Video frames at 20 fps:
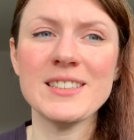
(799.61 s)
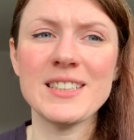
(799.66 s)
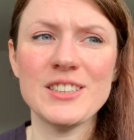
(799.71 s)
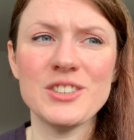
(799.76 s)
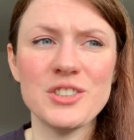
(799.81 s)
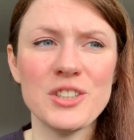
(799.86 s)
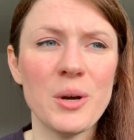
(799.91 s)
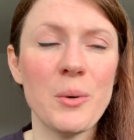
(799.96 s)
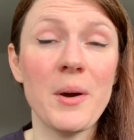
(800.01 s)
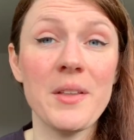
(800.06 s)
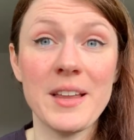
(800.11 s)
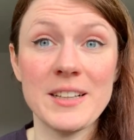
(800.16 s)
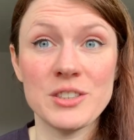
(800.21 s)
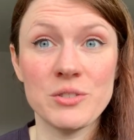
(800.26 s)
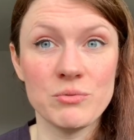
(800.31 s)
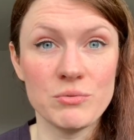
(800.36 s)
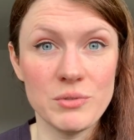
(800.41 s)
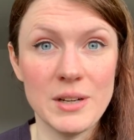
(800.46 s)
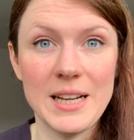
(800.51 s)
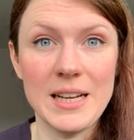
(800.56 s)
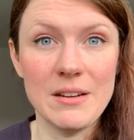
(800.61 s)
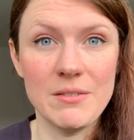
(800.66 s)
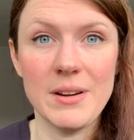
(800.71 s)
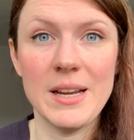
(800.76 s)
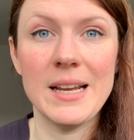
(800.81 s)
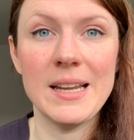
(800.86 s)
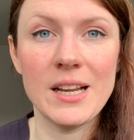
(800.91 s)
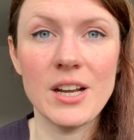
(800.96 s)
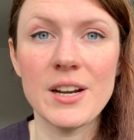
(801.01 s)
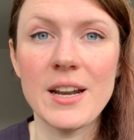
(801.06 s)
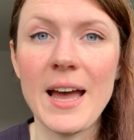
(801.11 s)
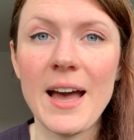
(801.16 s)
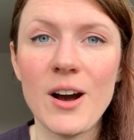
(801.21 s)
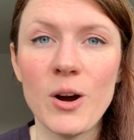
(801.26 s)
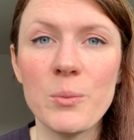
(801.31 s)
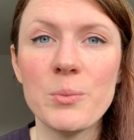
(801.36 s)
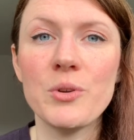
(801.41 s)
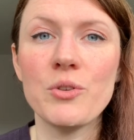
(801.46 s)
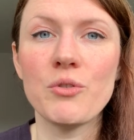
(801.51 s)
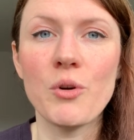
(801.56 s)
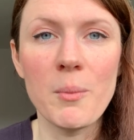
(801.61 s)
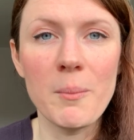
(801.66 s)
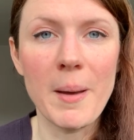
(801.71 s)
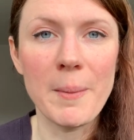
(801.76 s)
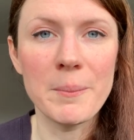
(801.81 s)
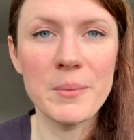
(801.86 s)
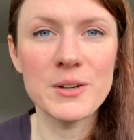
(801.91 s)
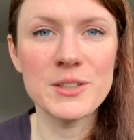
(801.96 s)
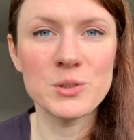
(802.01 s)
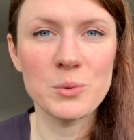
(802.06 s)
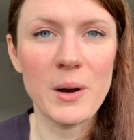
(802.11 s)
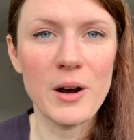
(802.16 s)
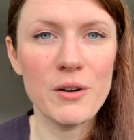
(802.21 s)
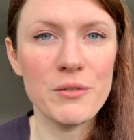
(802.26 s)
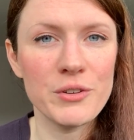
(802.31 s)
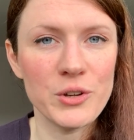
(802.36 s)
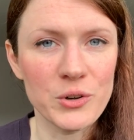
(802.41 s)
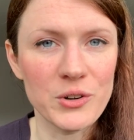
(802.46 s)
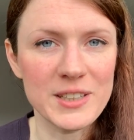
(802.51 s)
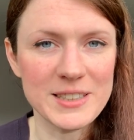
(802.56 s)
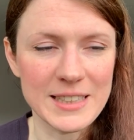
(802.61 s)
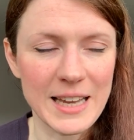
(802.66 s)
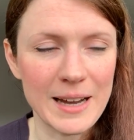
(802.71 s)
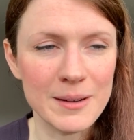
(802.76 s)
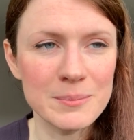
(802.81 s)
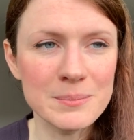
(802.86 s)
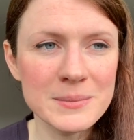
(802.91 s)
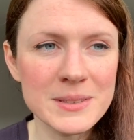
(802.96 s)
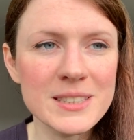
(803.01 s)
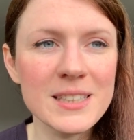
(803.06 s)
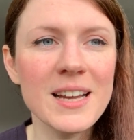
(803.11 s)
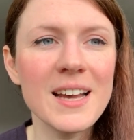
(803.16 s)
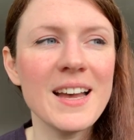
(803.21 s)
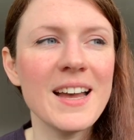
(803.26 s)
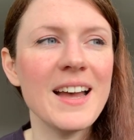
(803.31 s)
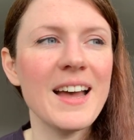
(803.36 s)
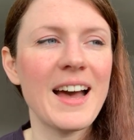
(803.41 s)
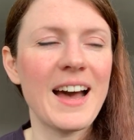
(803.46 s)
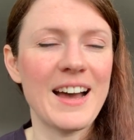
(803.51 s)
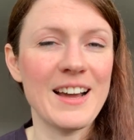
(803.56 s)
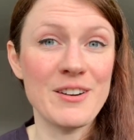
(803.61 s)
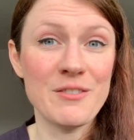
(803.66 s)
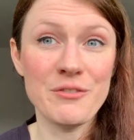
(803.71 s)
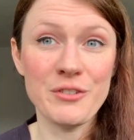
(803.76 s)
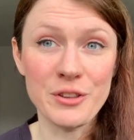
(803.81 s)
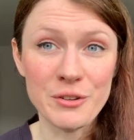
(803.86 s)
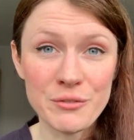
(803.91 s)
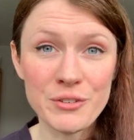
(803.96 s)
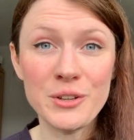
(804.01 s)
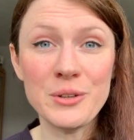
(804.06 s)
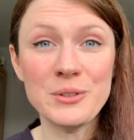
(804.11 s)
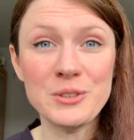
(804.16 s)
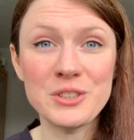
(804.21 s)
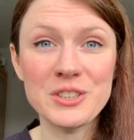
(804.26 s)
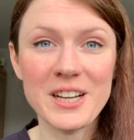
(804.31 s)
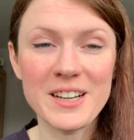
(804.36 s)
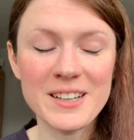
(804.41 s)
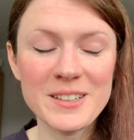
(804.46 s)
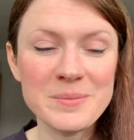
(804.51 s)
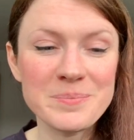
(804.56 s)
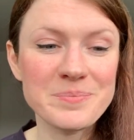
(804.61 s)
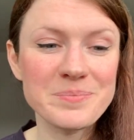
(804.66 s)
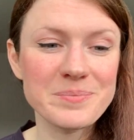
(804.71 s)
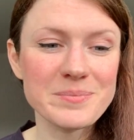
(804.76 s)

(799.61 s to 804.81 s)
And you know what? That's really, really going to help you remember as well for your exams and for the future,